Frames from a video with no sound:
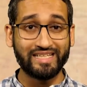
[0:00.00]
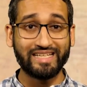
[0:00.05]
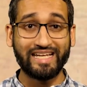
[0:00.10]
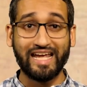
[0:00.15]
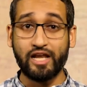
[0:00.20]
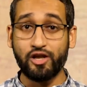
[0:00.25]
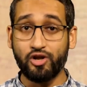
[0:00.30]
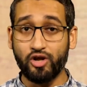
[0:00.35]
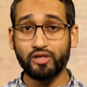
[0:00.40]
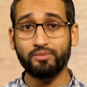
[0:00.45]

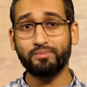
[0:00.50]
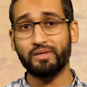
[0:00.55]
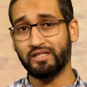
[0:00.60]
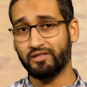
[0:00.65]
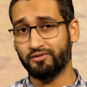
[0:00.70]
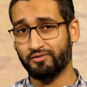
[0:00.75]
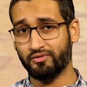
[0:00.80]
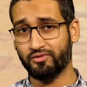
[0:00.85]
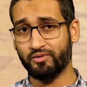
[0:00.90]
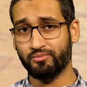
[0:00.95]
cannot
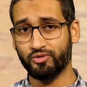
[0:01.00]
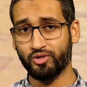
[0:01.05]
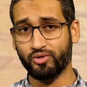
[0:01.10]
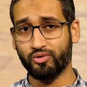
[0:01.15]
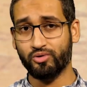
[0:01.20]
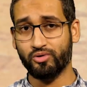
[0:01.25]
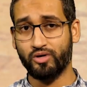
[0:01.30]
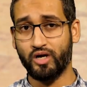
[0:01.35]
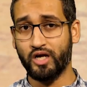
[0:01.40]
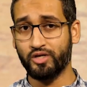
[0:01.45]
benefit from the
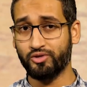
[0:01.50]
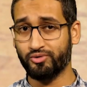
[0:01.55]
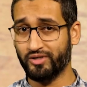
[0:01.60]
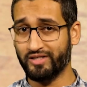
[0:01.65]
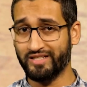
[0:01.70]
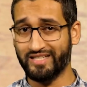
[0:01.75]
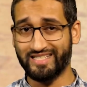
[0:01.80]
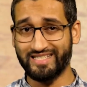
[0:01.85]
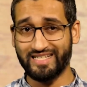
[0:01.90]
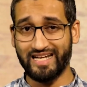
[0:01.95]
Quran or
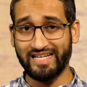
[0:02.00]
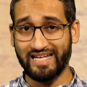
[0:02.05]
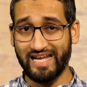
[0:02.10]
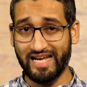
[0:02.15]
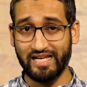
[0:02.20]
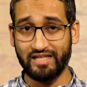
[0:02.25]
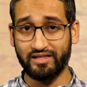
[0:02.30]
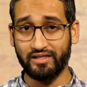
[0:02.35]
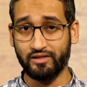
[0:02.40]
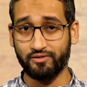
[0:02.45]
understand
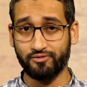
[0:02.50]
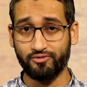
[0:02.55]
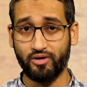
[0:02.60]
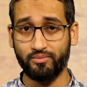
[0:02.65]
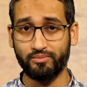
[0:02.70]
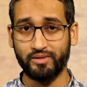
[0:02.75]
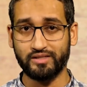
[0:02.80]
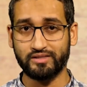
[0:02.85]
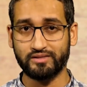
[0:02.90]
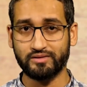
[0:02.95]
anything
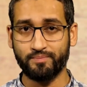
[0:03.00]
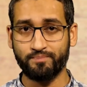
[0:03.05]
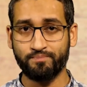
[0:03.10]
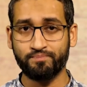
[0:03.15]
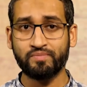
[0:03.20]
from it.